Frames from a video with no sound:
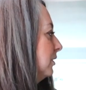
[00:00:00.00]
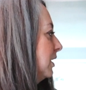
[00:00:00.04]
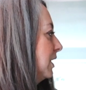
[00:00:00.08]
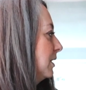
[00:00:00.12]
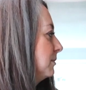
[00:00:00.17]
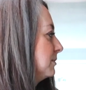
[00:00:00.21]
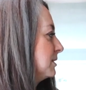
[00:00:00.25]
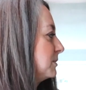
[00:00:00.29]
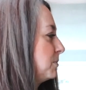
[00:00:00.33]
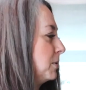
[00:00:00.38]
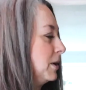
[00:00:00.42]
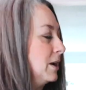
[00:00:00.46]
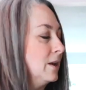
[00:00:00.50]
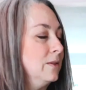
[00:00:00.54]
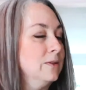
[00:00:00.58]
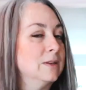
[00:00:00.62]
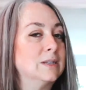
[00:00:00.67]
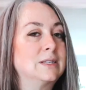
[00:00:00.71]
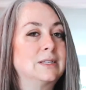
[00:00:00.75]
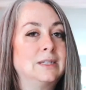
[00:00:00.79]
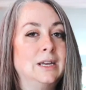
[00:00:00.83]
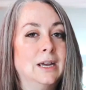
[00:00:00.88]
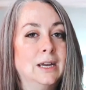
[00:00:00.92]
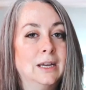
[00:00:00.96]
names, but in
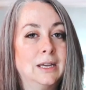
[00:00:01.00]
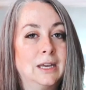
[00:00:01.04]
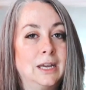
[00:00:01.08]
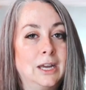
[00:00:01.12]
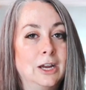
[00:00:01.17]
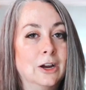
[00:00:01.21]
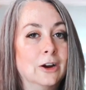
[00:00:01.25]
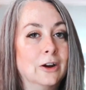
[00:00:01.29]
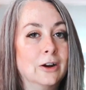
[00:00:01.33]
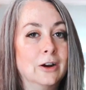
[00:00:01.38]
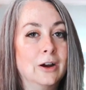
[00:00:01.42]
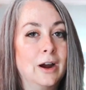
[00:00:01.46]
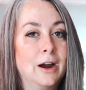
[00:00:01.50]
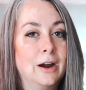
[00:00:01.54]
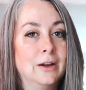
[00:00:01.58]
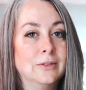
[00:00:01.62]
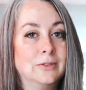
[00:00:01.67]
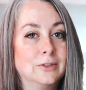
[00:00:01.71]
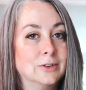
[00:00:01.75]
this tank here,